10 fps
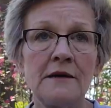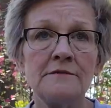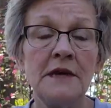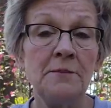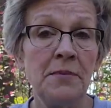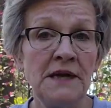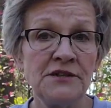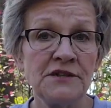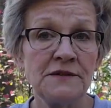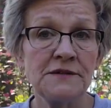
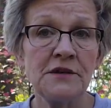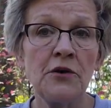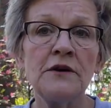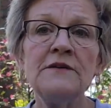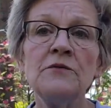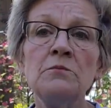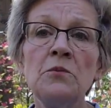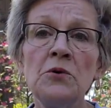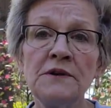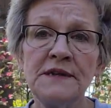impatiens are even
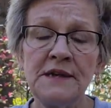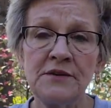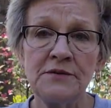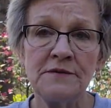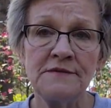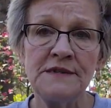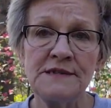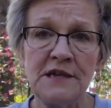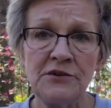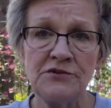more tender than
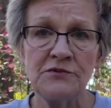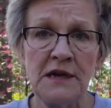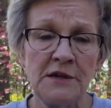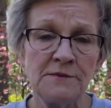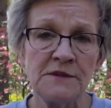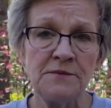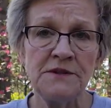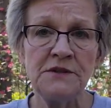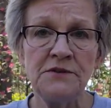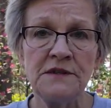say your geraniums and
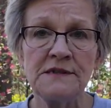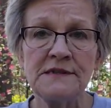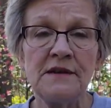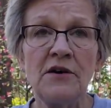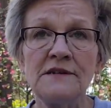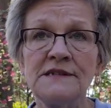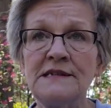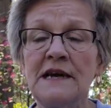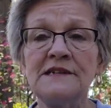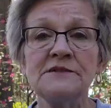petunias. And honestly,
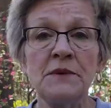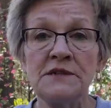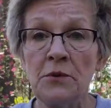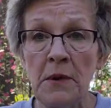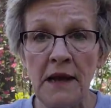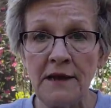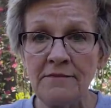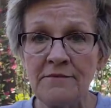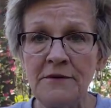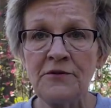I just wait till May
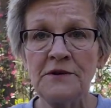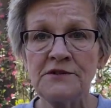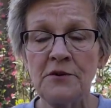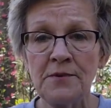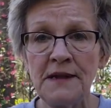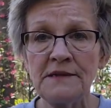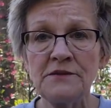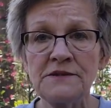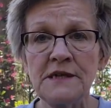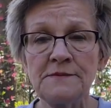before I start planting
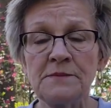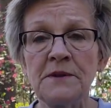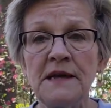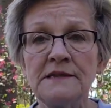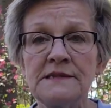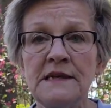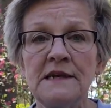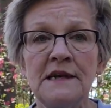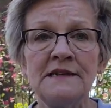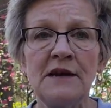those types of plants,
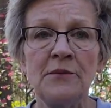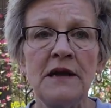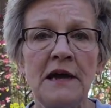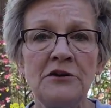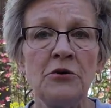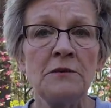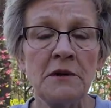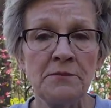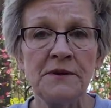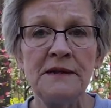and that way I know I'm
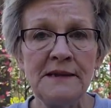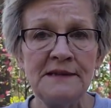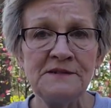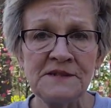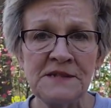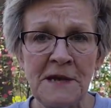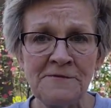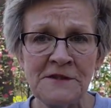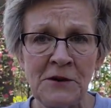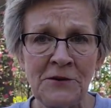completely in the safe
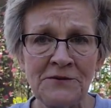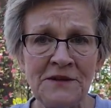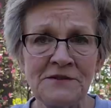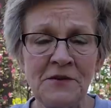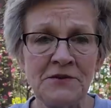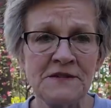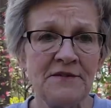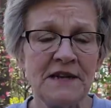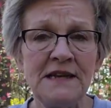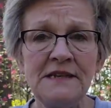zone as far as
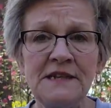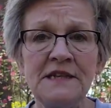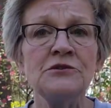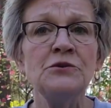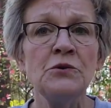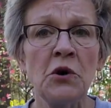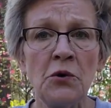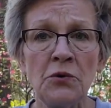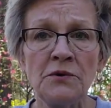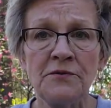having anything too
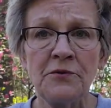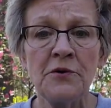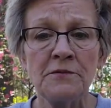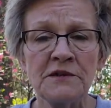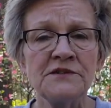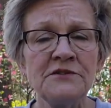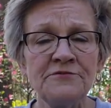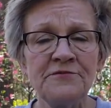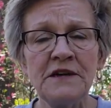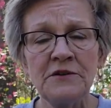cold for them, because they're
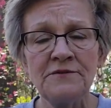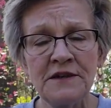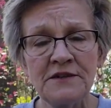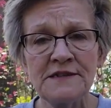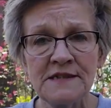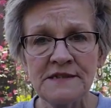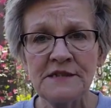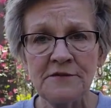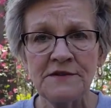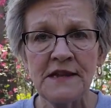very, very
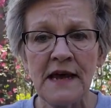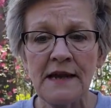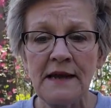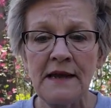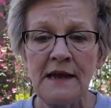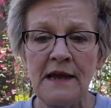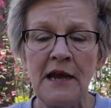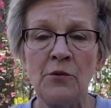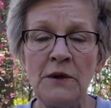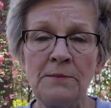sensitive to that.
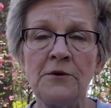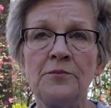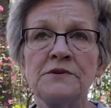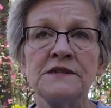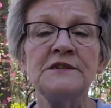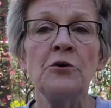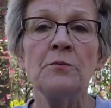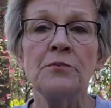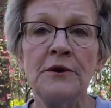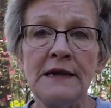And we purposely don't
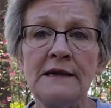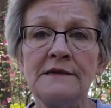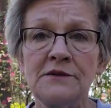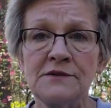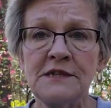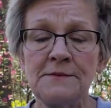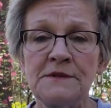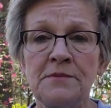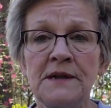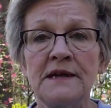bring in those types of
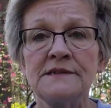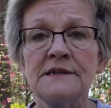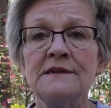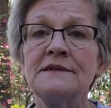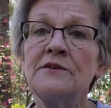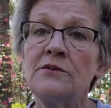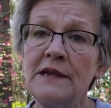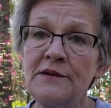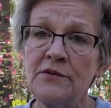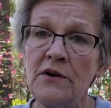plants until
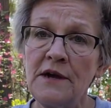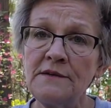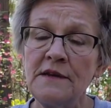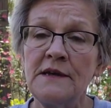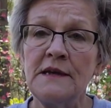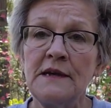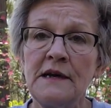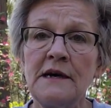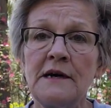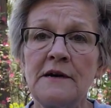later on,
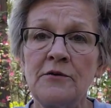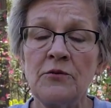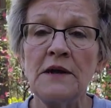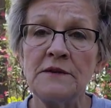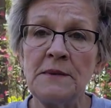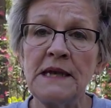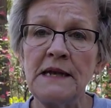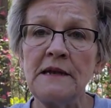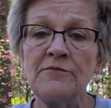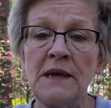around the
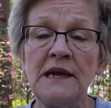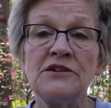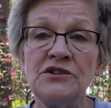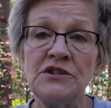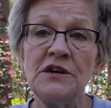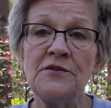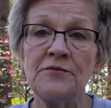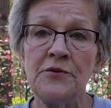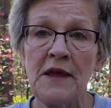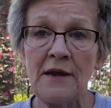beginning of May, just
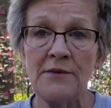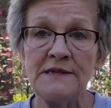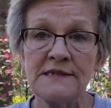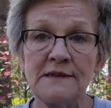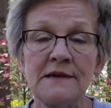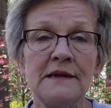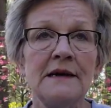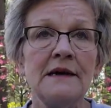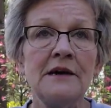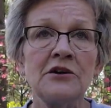for that reason.
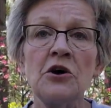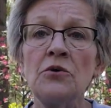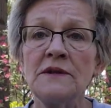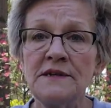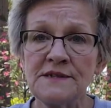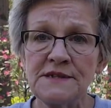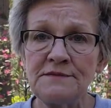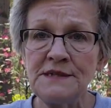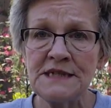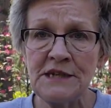Coleus
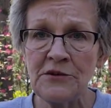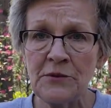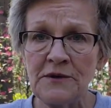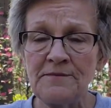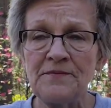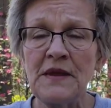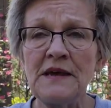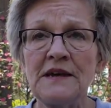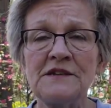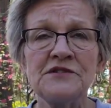is another one
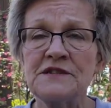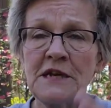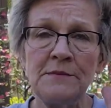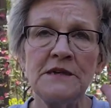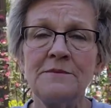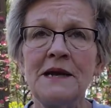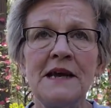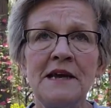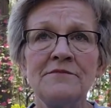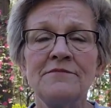that's just coming to my
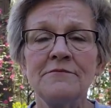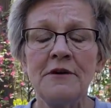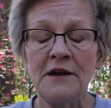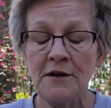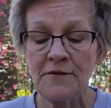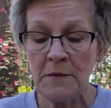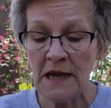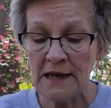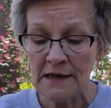head right off the bat.